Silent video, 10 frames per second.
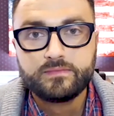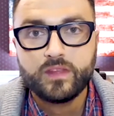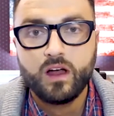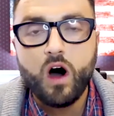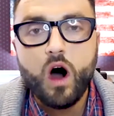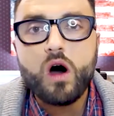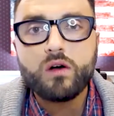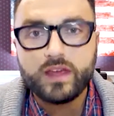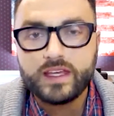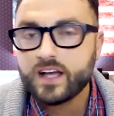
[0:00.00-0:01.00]

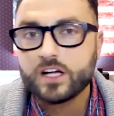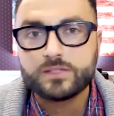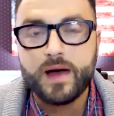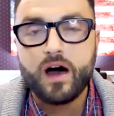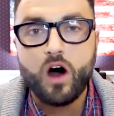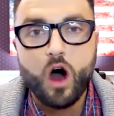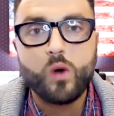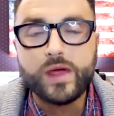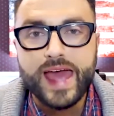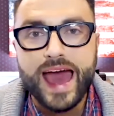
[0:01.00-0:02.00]
He talks about all
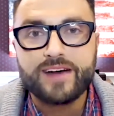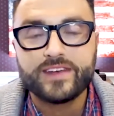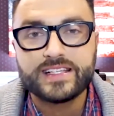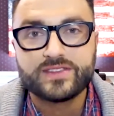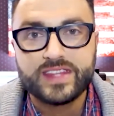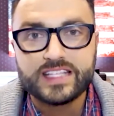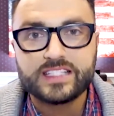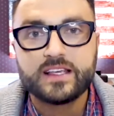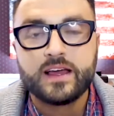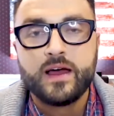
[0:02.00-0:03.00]
we have is
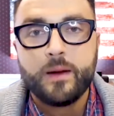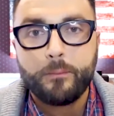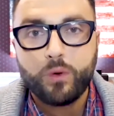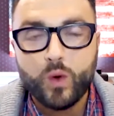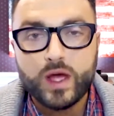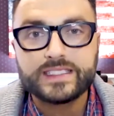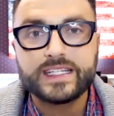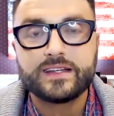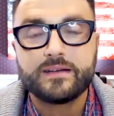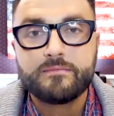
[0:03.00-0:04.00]
this
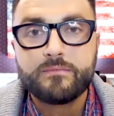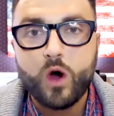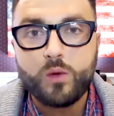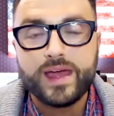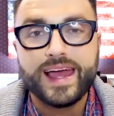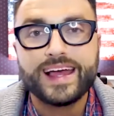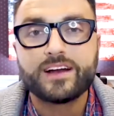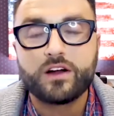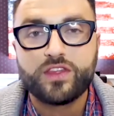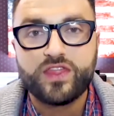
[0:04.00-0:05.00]
present moment and
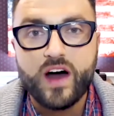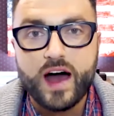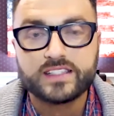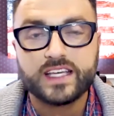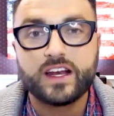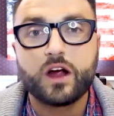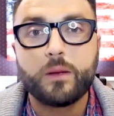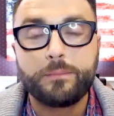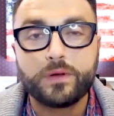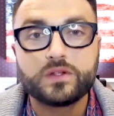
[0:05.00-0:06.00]
our thoughts and our
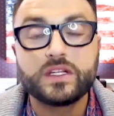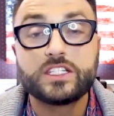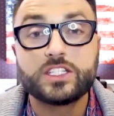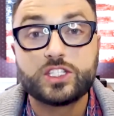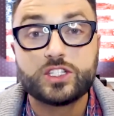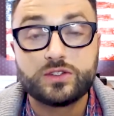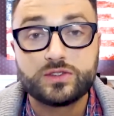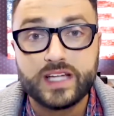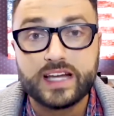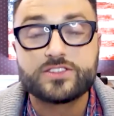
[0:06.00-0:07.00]
ability to choose.
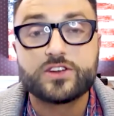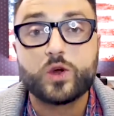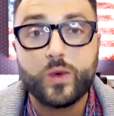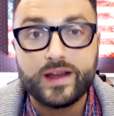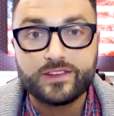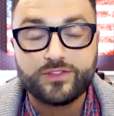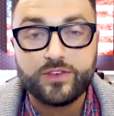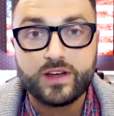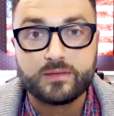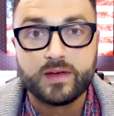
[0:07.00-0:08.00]
That is our greatest
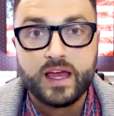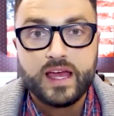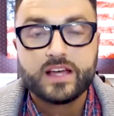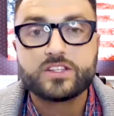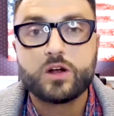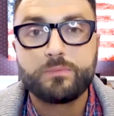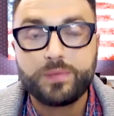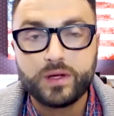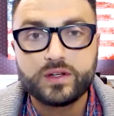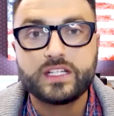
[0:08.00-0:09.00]
freedom, is our
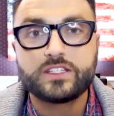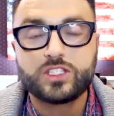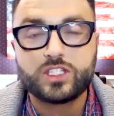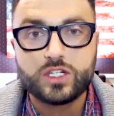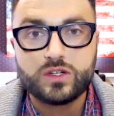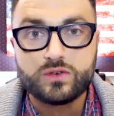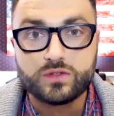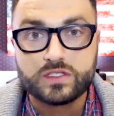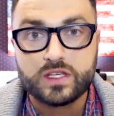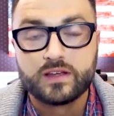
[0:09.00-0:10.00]
ability to choose.